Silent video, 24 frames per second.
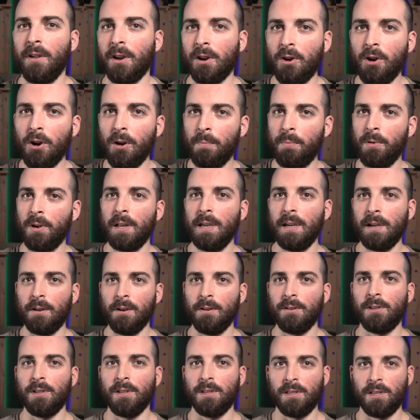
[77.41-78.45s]
of the corporate
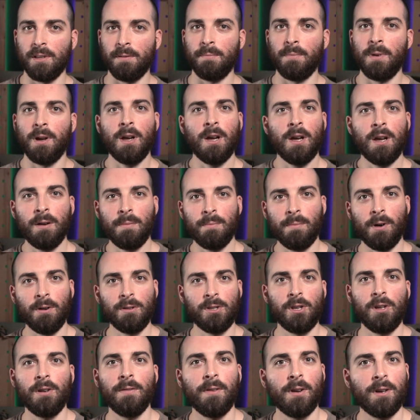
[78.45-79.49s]
ecosystem,
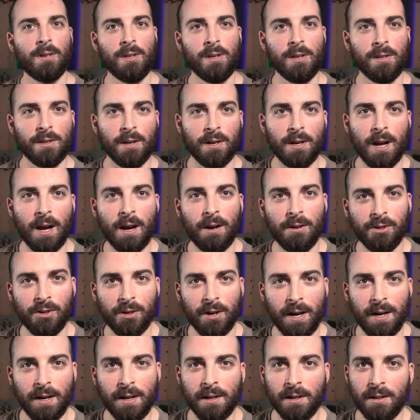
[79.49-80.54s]
most universities are now
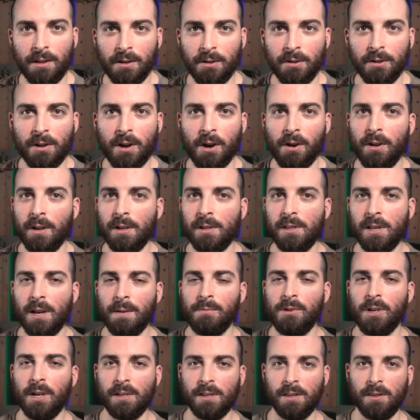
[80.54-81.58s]
trying to include coding
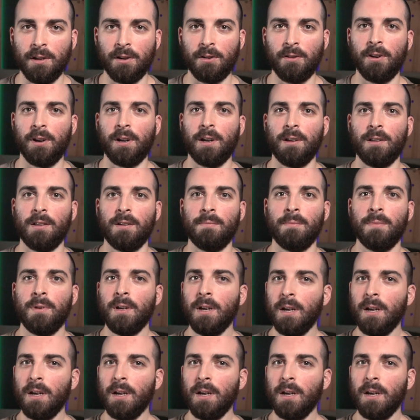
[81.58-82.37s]
subjects in their curriculum.